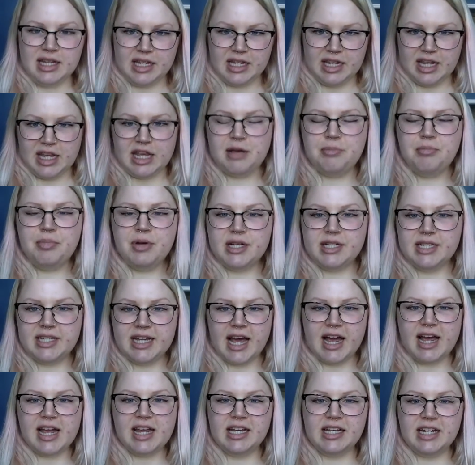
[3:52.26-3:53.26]
keep it
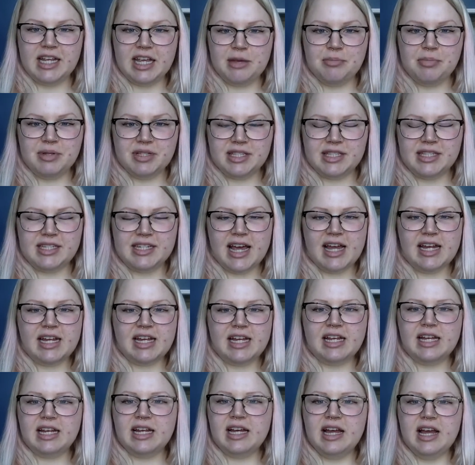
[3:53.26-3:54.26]
tight, keep it
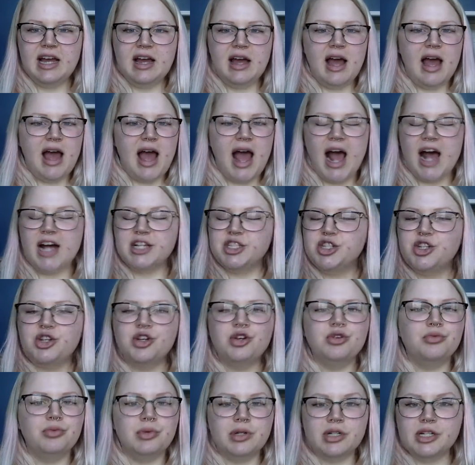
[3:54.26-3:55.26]
steady. Ask
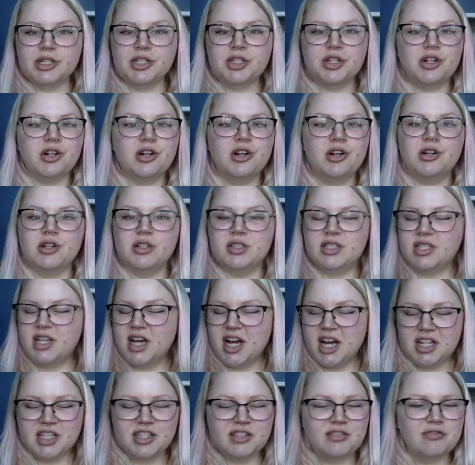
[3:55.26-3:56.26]
your realtor
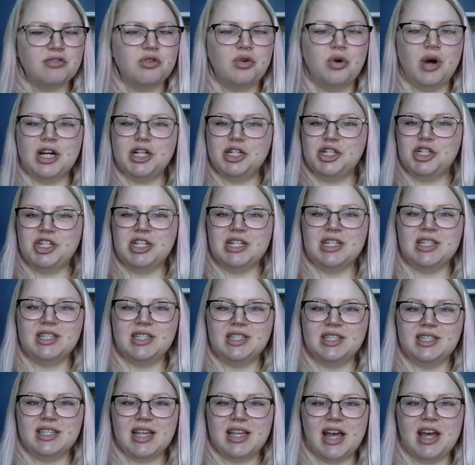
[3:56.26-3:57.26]
tons of
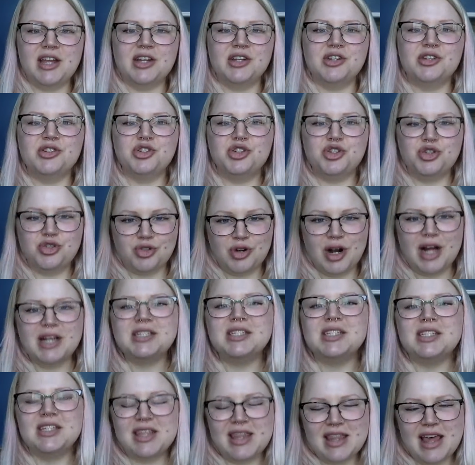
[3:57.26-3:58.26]
questions and
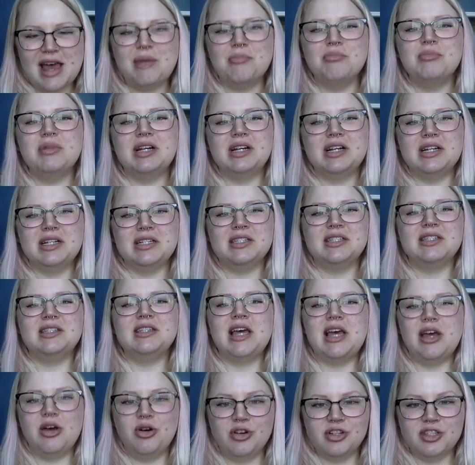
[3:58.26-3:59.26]
trust them, because
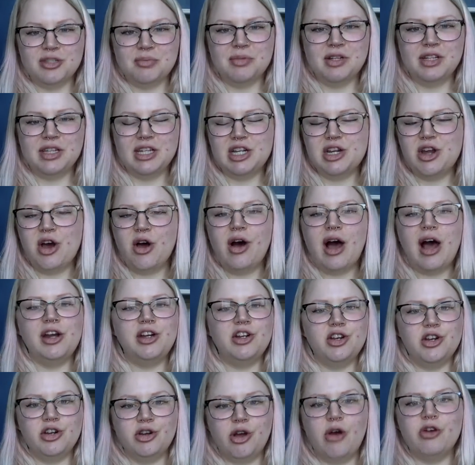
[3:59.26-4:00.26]
they ultimately know how
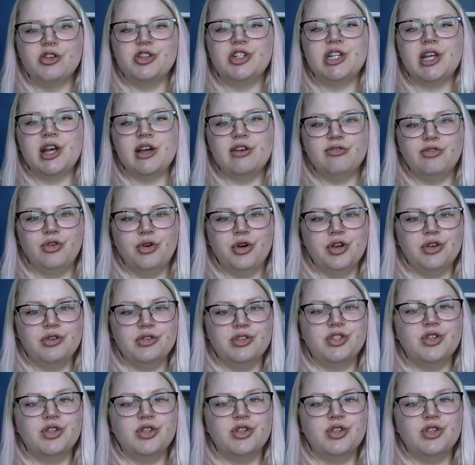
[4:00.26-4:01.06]
to negotiate for you.